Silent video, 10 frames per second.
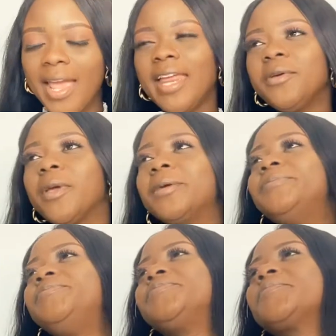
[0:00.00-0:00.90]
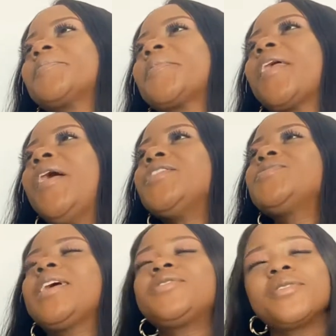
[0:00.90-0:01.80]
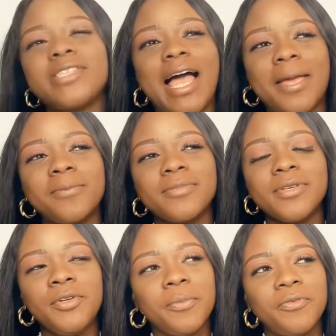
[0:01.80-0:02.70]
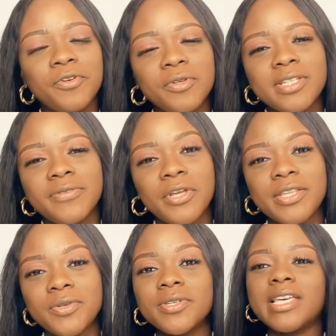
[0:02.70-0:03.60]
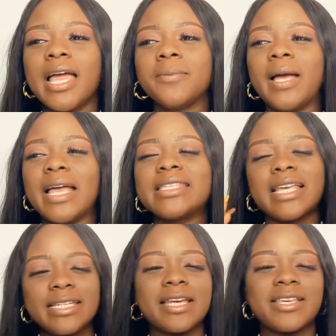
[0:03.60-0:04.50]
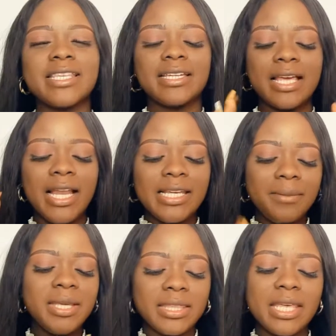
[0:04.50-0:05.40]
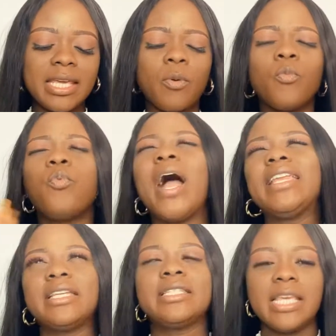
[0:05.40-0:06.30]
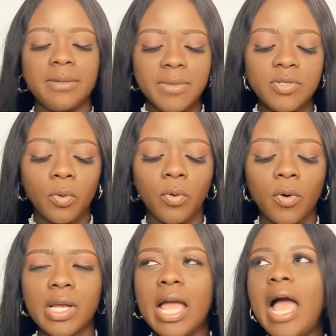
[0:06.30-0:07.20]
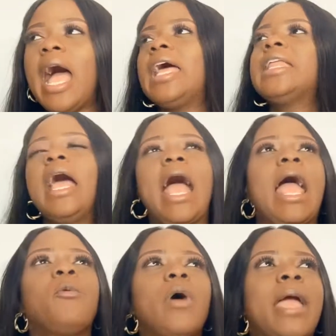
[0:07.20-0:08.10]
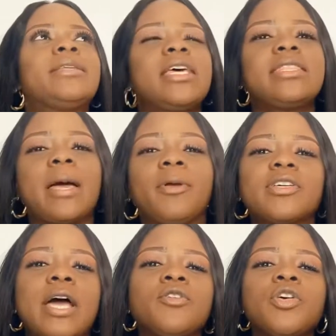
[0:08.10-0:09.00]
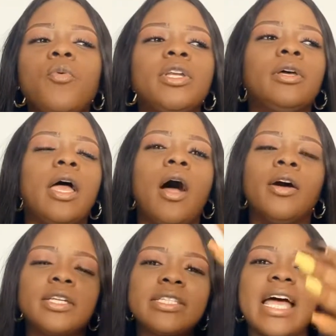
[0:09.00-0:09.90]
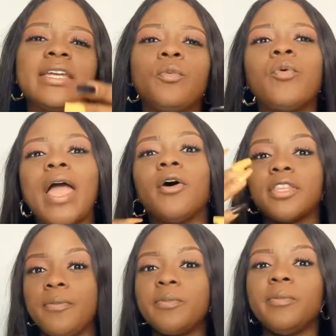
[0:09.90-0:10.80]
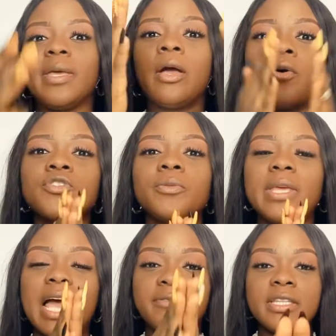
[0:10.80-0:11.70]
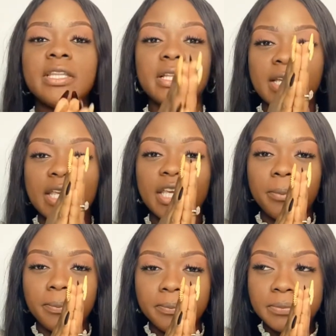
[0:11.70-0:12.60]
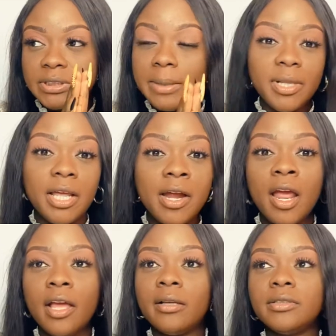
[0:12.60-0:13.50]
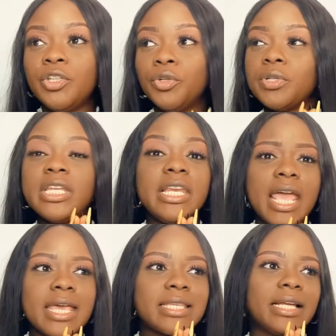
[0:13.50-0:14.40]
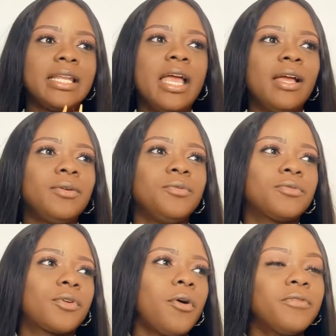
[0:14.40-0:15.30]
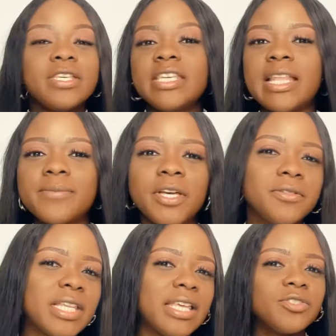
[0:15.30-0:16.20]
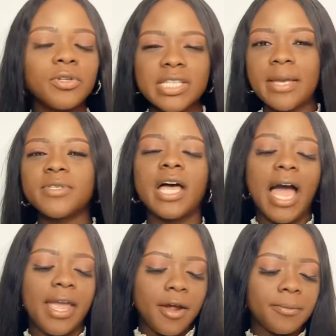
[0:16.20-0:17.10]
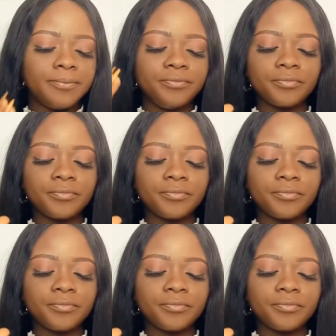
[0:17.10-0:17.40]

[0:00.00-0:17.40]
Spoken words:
Anyway, so I took time, before doing this video, I sat down and said, let me think, why did it take me so long? And I did that because I also want to understand why other people may also be having like similar, delays and convincing themselves that it's not time to hire.